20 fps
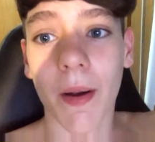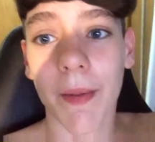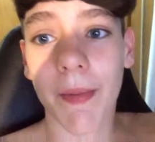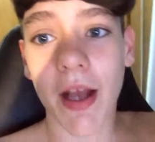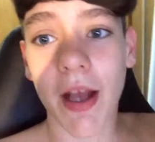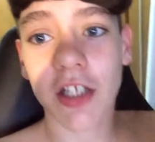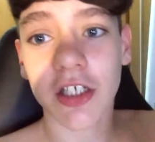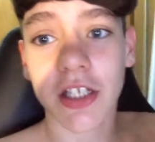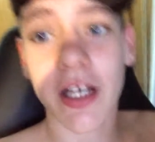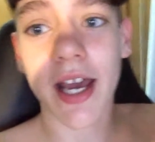I'm
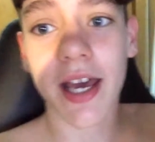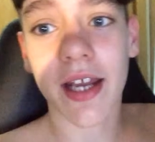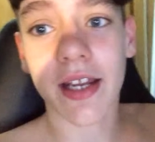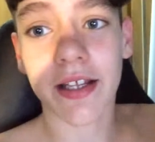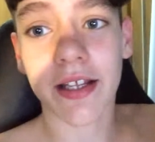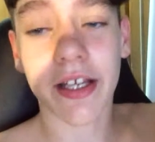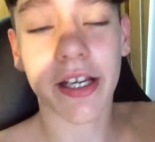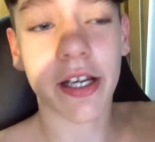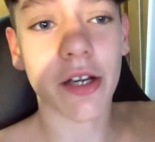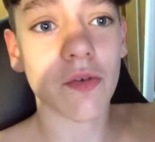actually
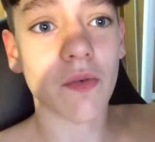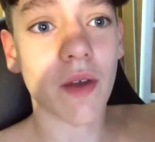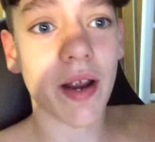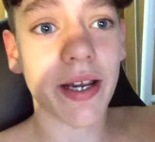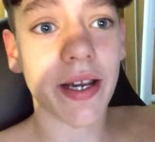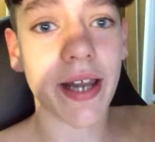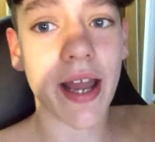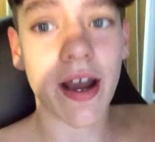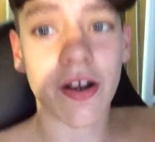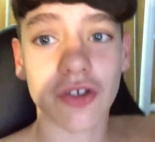editing it
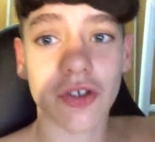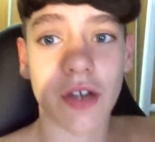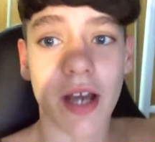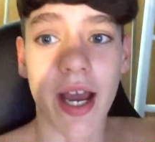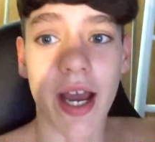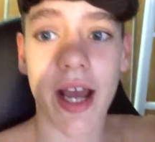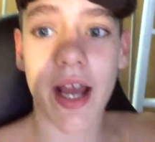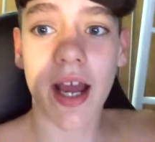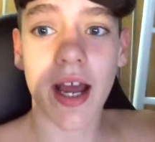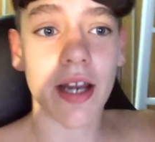right now, so
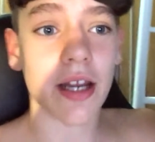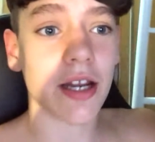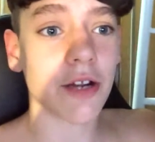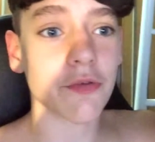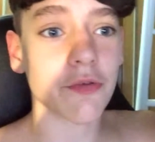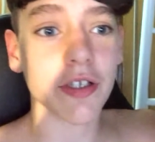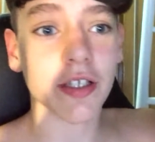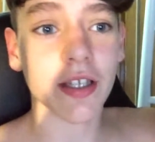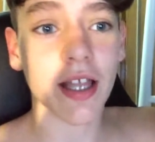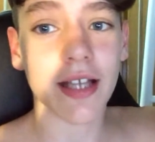I and I
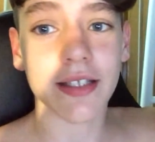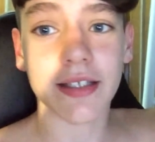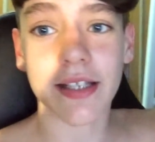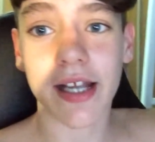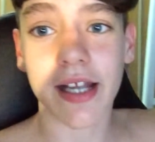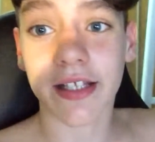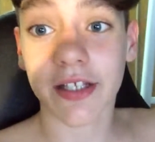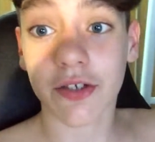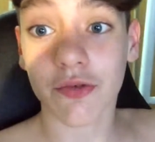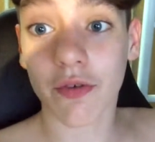realized that
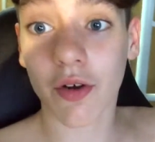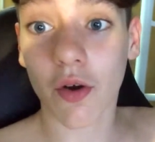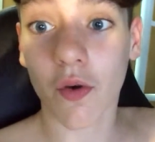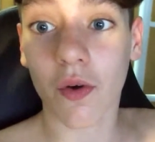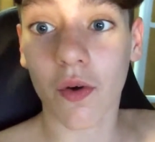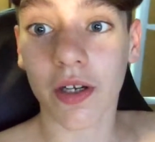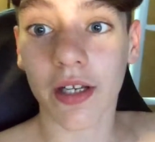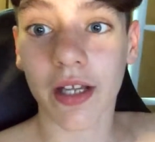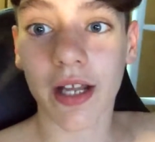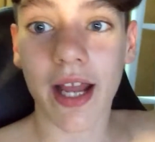I didn't
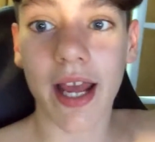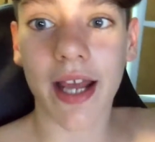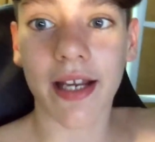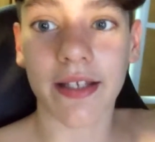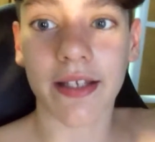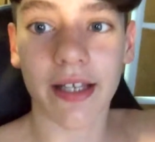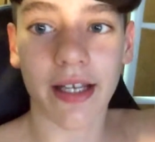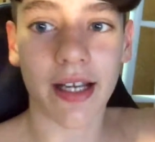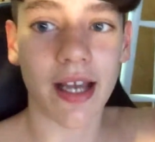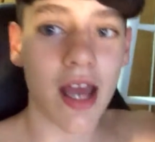record an
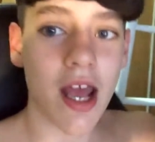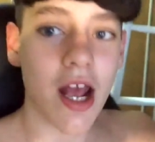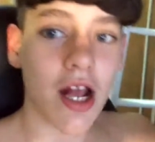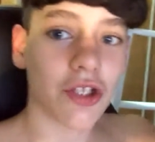ending.